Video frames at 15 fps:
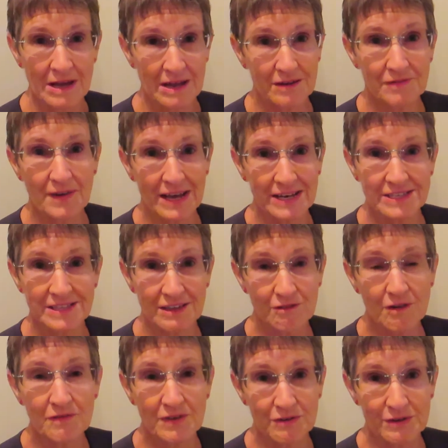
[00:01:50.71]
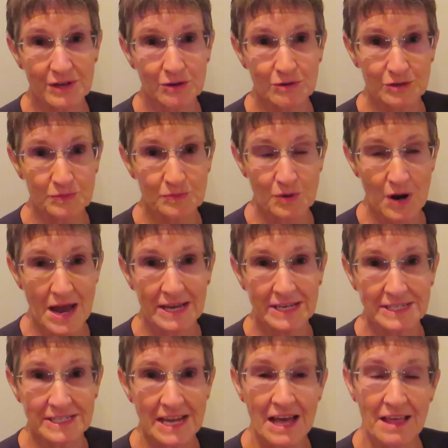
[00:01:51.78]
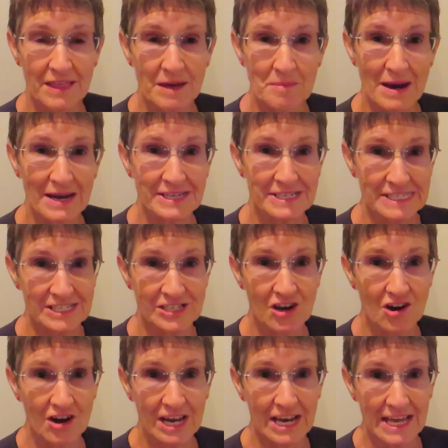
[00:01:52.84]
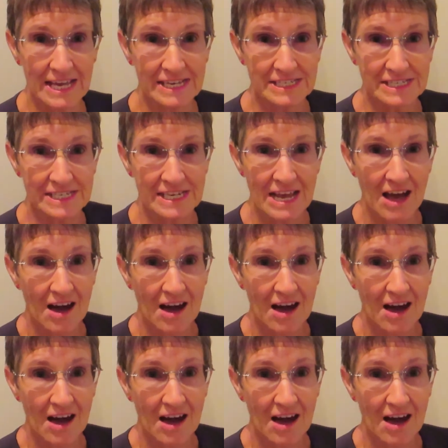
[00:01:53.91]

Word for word: In fact, they're a very good brand. They're made in Thailand.